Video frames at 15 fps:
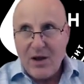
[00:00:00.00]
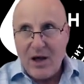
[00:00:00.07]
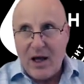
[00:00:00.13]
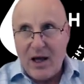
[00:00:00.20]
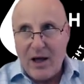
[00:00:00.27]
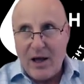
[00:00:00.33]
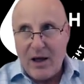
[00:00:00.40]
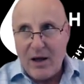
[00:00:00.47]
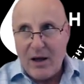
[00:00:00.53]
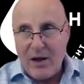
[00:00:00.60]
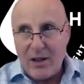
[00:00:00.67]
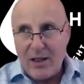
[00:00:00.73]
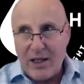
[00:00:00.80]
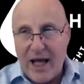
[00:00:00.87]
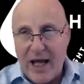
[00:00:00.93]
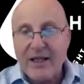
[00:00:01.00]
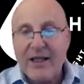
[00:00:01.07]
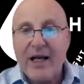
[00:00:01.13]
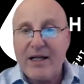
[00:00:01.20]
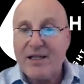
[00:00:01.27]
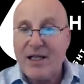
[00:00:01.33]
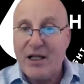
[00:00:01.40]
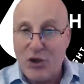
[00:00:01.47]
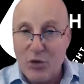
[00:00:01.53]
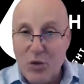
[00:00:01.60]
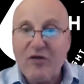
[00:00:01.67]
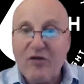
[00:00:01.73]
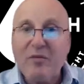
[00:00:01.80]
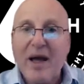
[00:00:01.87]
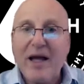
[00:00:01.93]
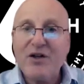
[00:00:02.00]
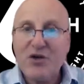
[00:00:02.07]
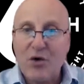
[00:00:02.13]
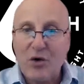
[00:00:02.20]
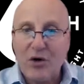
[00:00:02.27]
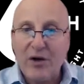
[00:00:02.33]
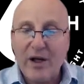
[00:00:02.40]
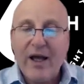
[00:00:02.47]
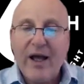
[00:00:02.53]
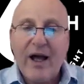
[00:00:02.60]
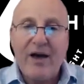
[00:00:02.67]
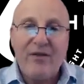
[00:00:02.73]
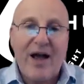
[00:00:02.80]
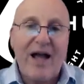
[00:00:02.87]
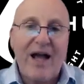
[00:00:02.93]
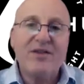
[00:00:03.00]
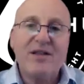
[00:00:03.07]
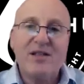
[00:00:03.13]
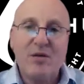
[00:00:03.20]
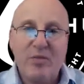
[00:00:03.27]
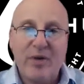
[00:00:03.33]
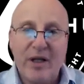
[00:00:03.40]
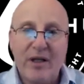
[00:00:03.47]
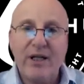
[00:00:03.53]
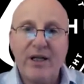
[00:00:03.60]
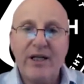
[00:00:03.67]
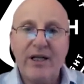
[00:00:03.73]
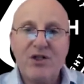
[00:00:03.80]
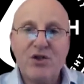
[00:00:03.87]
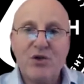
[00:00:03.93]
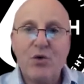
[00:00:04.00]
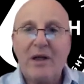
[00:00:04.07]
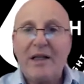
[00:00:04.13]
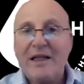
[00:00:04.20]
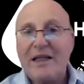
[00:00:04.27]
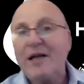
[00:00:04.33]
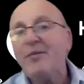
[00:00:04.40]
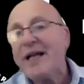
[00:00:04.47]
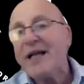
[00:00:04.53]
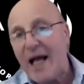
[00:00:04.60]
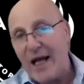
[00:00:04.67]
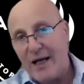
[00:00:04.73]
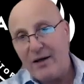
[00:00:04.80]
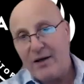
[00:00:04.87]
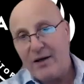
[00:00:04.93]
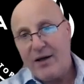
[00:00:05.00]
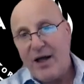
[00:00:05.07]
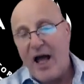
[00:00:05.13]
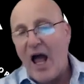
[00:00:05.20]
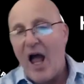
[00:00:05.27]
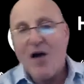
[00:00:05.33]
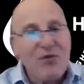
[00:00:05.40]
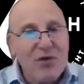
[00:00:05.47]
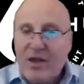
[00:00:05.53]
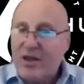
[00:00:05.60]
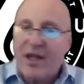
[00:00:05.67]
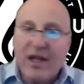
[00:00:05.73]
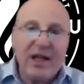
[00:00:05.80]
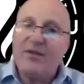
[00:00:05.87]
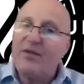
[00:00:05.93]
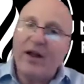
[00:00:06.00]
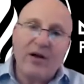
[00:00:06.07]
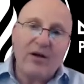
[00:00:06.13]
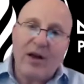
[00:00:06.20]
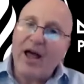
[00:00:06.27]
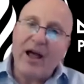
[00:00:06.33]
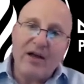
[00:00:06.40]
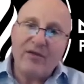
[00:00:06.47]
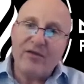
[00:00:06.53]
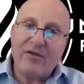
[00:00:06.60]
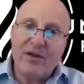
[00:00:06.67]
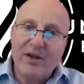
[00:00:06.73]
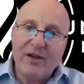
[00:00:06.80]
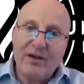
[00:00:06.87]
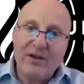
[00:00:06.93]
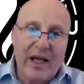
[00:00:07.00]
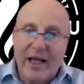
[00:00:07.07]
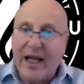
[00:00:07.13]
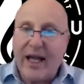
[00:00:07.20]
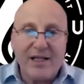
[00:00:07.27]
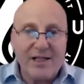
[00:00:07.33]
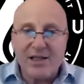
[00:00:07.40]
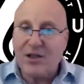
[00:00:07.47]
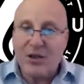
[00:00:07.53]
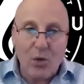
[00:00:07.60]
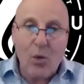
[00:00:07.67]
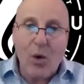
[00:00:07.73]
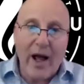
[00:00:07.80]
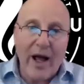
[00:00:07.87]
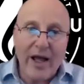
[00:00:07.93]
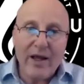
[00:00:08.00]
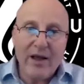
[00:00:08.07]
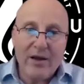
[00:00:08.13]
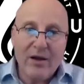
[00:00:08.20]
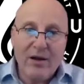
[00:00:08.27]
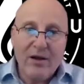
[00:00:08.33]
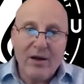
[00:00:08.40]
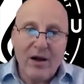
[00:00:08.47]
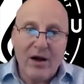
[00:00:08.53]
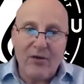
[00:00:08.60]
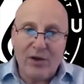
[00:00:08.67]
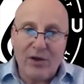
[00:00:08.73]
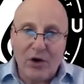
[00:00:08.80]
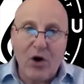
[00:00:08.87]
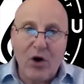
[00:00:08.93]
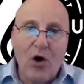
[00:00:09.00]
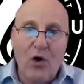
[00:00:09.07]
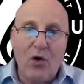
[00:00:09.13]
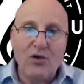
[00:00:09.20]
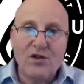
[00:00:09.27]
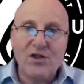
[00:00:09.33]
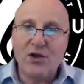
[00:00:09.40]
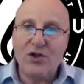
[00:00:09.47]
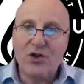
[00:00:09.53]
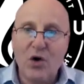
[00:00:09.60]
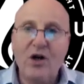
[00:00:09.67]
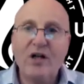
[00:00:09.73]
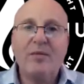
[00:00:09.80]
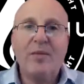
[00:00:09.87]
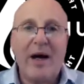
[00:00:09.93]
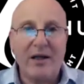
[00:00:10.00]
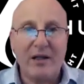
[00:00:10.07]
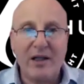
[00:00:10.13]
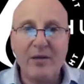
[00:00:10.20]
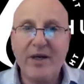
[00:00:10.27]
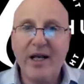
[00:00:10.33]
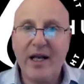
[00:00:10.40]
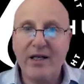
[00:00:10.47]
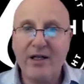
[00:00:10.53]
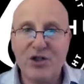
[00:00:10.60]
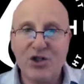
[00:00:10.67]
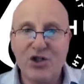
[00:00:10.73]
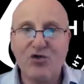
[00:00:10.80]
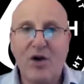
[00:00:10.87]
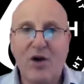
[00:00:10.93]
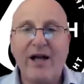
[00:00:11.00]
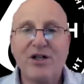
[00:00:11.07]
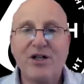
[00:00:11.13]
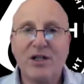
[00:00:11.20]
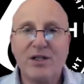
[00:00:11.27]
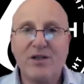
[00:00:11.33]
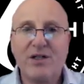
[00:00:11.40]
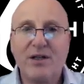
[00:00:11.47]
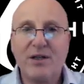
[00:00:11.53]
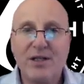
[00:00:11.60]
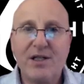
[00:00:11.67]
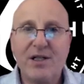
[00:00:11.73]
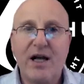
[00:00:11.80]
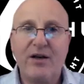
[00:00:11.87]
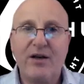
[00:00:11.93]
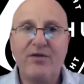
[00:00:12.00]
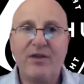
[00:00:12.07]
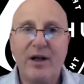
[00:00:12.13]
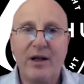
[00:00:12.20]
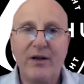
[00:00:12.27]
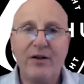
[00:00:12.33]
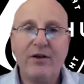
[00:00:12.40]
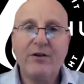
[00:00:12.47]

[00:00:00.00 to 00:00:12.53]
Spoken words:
candidates that you have mentored have had this ability to eliminate everything in their life that gets in the way of their goal. So you talked about eliminating distractions and this kind of thing.